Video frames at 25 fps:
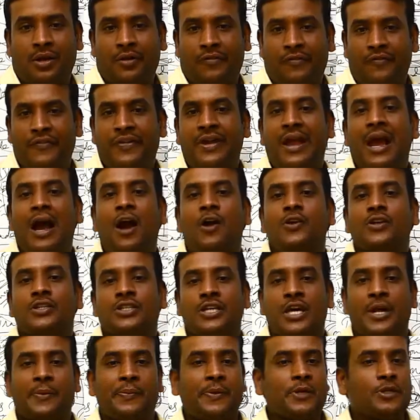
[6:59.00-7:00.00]
We have the
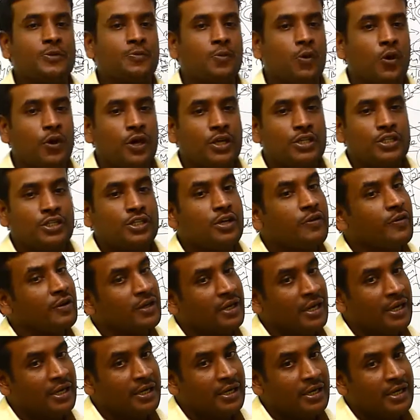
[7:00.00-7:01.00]
surplus products in our
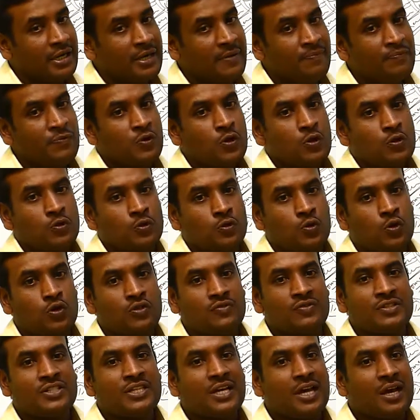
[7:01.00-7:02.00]
country.
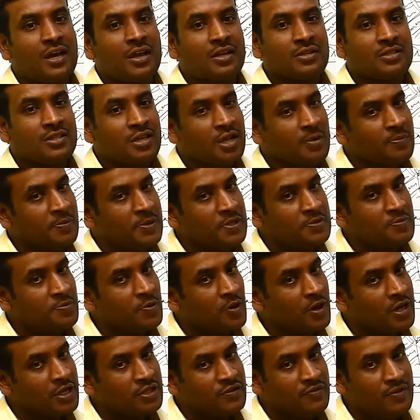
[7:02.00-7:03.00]
Those which are surplus
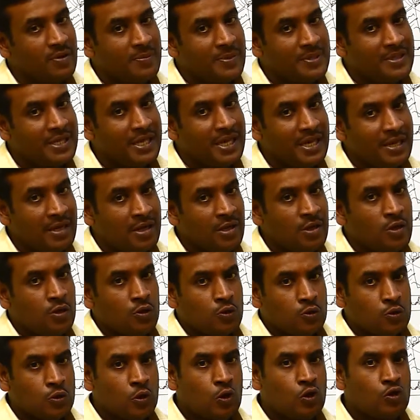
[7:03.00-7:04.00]
products will be there.
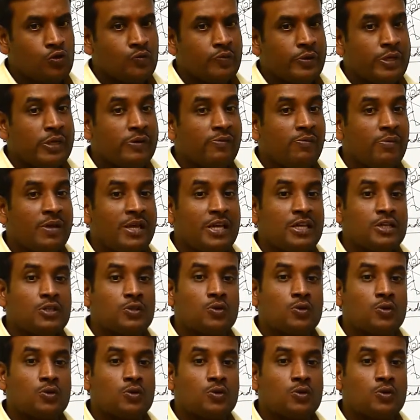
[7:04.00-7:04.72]
Those will be